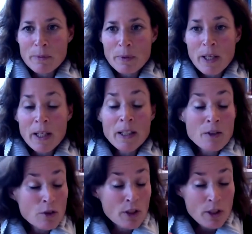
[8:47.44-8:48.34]
And
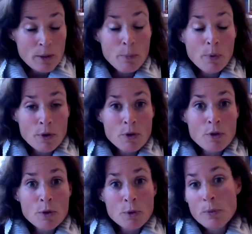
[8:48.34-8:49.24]
it's
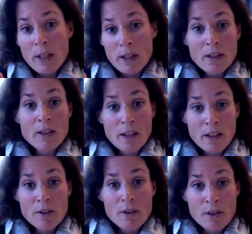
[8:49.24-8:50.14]
important to
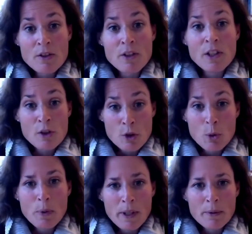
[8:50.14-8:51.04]
recognize that genes do
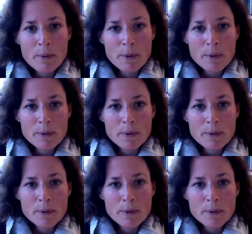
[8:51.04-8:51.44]
play a role.